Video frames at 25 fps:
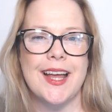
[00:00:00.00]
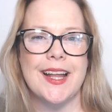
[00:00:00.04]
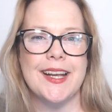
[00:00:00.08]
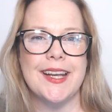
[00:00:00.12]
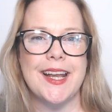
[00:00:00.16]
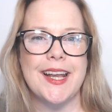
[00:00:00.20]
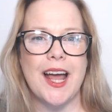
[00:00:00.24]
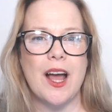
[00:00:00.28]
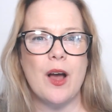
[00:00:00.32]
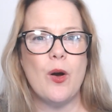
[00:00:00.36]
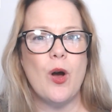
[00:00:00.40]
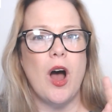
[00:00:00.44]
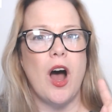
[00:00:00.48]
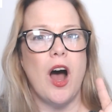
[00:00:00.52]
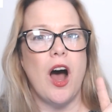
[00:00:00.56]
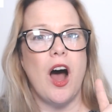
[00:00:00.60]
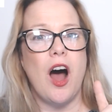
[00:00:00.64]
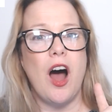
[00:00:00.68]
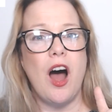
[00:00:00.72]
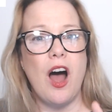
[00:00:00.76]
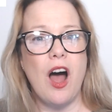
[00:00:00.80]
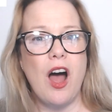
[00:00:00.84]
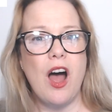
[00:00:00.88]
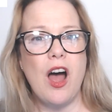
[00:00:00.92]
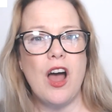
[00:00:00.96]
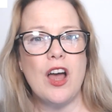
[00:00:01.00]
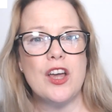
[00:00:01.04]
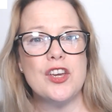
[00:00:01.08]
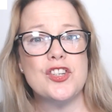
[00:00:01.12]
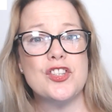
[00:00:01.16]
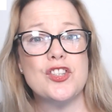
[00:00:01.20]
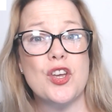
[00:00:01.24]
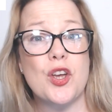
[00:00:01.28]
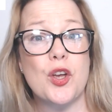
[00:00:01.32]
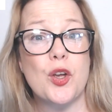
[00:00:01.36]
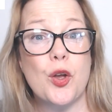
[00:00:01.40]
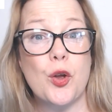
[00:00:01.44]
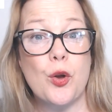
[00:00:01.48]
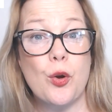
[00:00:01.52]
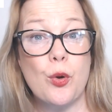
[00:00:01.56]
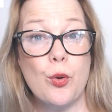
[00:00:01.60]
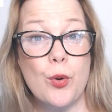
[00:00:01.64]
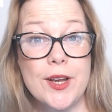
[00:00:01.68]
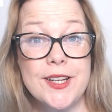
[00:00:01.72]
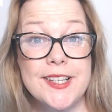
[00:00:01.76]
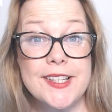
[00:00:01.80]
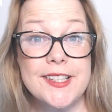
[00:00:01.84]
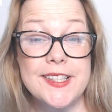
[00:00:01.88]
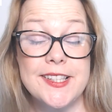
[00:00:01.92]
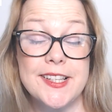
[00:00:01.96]
Now, harsh
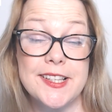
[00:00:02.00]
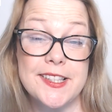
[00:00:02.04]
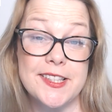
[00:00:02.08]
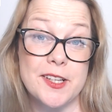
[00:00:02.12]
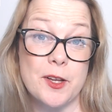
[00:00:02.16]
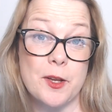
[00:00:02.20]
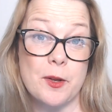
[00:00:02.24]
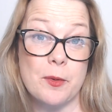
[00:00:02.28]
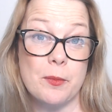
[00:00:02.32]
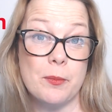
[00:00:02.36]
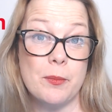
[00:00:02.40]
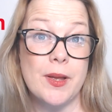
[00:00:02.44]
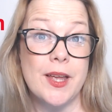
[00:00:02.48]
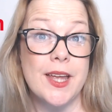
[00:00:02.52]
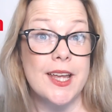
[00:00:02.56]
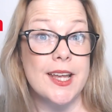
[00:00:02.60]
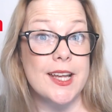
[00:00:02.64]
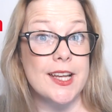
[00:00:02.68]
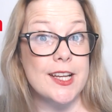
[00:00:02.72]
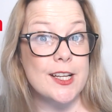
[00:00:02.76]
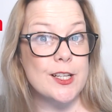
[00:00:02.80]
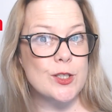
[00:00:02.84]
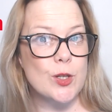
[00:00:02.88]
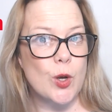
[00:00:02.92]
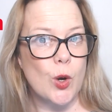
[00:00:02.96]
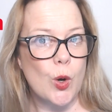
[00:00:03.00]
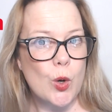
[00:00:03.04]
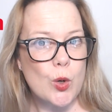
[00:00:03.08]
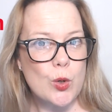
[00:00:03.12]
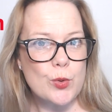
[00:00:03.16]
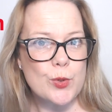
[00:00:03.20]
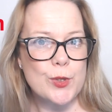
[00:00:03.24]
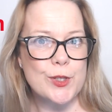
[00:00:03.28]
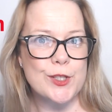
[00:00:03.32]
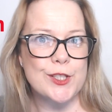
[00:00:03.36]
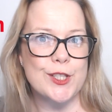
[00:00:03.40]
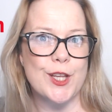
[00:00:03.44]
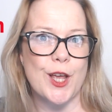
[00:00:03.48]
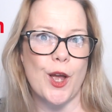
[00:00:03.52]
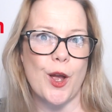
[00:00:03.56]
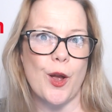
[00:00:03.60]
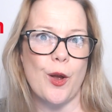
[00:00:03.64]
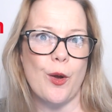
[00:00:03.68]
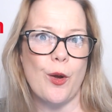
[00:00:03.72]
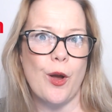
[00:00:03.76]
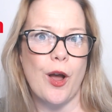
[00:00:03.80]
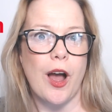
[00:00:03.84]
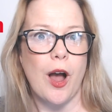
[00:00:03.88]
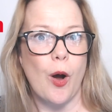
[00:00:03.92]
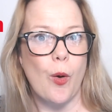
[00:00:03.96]
criticism is
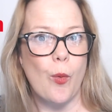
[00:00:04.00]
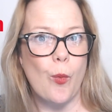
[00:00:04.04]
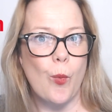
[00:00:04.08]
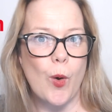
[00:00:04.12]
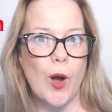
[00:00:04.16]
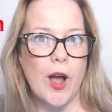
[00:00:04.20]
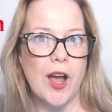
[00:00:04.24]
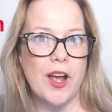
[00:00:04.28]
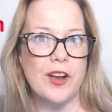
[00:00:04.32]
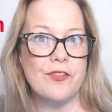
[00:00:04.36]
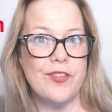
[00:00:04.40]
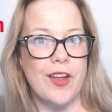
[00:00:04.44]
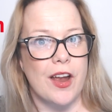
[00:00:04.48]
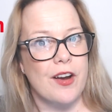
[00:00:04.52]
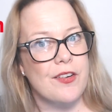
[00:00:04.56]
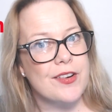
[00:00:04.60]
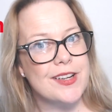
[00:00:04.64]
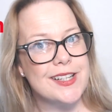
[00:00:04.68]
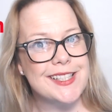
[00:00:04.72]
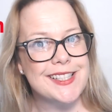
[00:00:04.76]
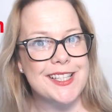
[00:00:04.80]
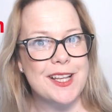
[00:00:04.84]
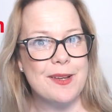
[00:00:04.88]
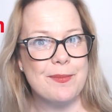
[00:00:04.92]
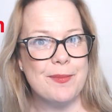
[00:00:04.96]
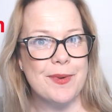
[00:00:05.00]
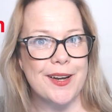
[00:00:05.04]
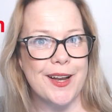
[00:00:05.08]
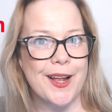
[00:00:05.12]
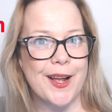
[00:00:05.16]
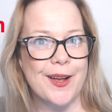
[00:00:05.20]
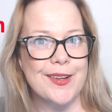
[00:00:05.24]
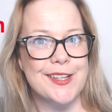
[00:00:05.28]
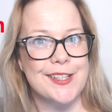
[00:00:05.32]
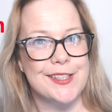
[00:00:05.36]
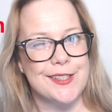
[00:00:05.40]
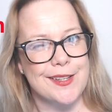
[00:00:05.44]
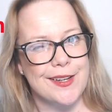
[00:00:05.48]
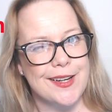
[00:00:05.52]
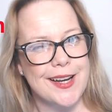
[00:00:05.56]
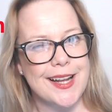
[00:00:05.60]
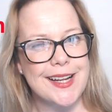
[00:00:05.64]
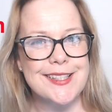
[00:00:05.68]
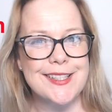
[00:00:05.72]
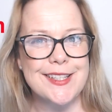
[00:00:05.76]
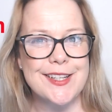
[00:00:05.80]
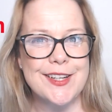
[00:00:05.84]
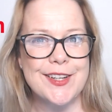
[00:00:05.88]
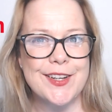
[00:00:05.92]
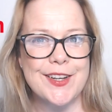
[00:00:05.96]
also a word very similar. So
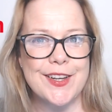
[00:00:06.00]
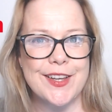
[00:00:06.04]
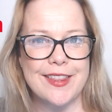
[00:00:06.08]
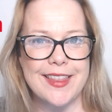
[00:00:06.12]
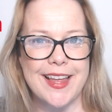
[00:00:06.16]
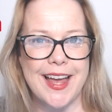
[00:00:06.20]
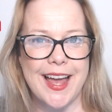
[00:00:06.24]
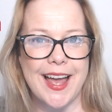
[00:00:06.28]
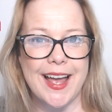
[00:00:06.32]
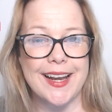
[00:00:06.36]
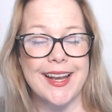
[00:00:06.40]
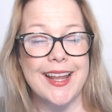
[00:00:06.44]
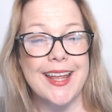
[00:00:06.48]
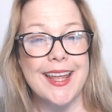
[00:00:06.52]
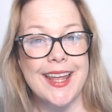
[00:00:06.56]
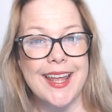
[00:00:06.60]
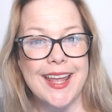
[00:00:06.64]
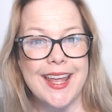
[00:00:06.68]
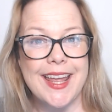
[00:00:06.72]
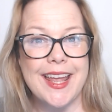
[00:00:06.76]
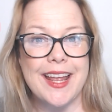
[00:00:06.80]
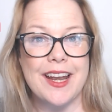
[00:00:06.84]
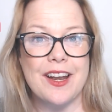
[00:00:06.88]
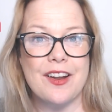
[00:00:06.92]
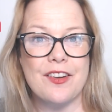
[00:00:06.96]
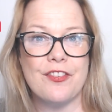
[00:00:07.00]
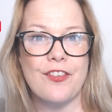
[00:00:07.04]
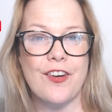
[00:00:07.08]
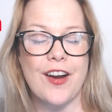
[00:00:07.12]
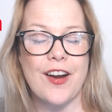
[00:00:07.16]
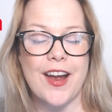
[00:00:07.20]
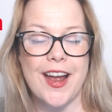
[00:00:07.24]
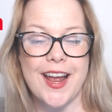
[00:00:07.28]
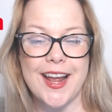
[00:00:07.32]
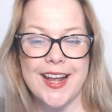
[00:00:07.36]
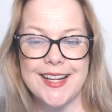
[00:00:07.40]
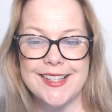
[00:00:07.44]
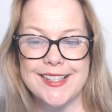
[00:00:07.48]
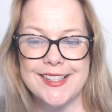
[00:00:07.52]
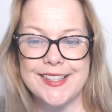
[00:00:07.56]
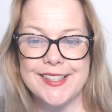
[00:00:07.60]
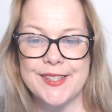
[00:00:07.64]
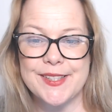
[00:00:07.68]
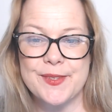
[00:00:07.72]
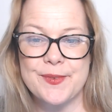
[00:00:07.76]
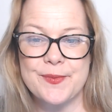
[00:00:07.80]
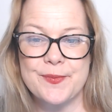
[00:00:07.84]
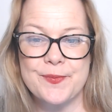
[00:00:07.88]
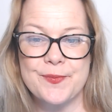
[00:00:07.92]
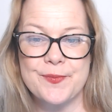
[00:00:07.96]
let's look at that in a phrase.